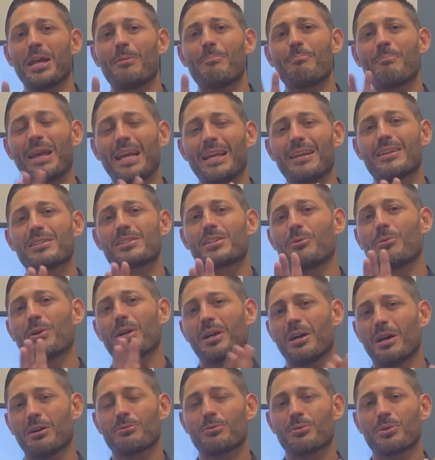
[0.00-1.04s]
and maintenance and
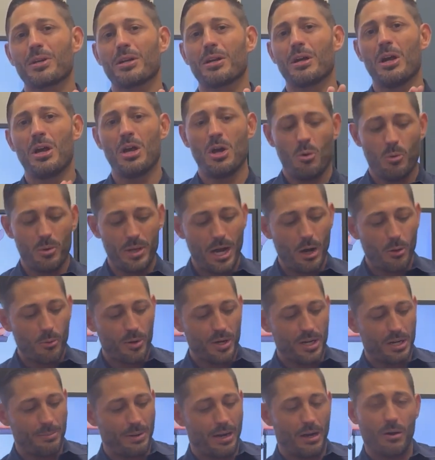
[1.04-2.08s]
recovery without
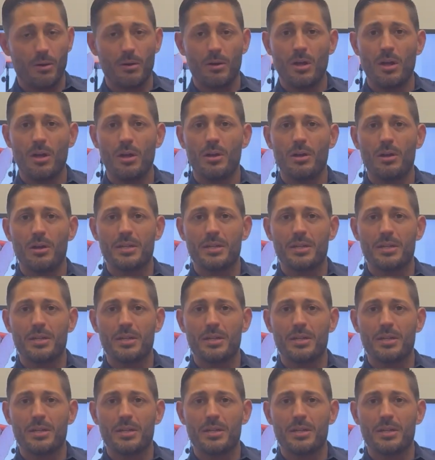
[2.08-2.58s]
worrying about